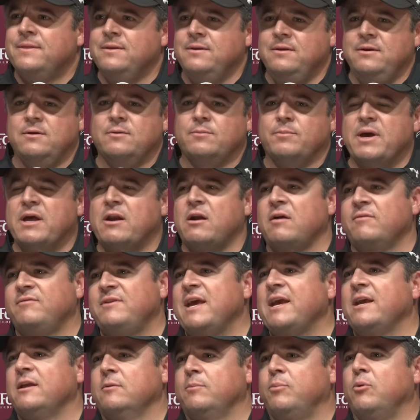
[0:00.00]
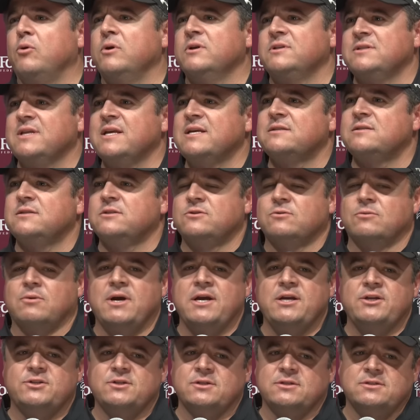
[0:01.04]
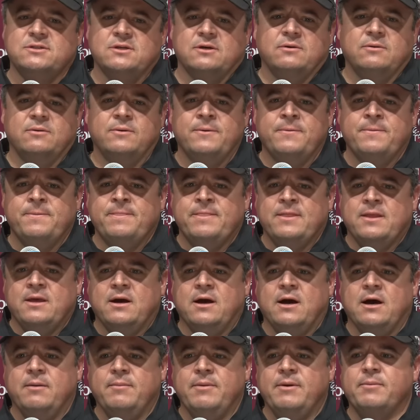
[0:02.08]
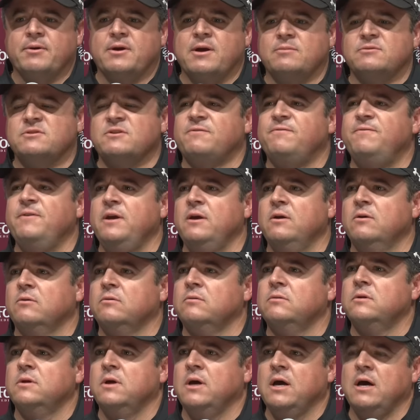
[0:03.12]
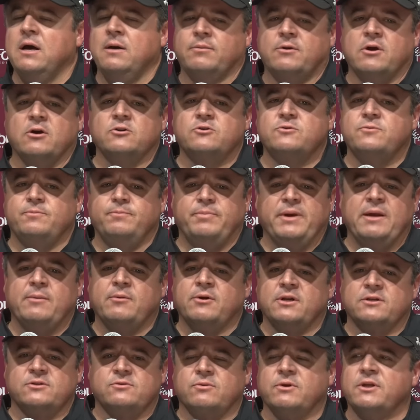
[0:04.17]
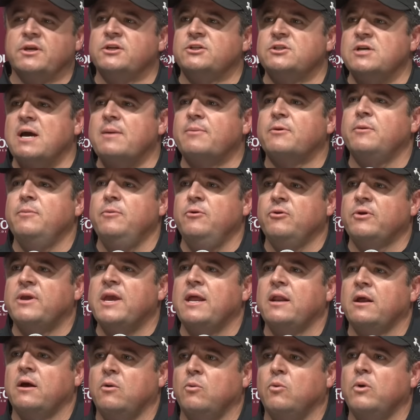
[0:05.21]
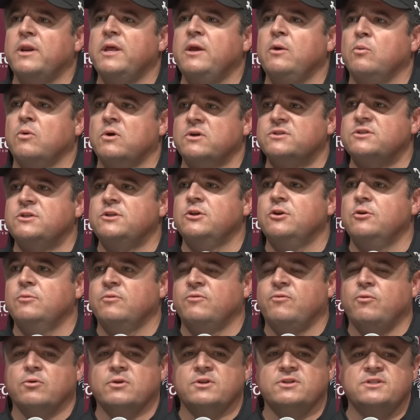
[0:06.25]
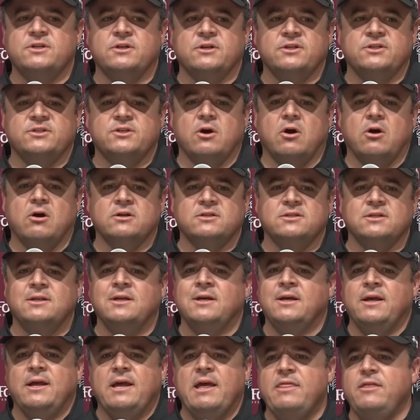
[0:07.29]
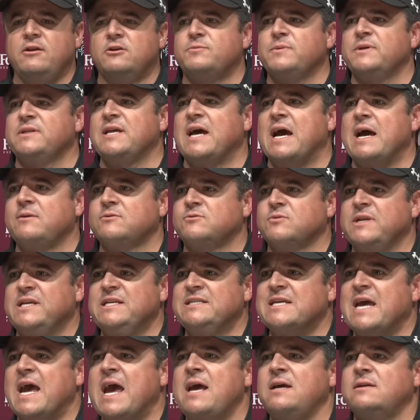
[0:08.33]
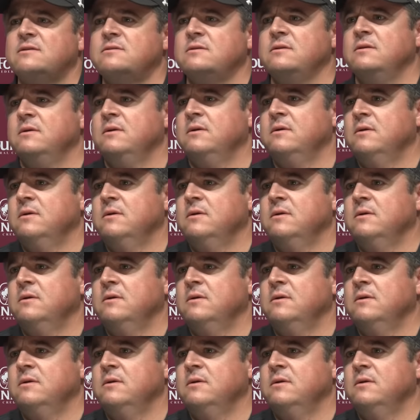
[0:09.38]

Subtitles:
you're better off taking the points in that situation. So it becomes a feel. Coach Beamer does a really good job communicating on what he wants to do before the series starts. And there's been times when he's asked,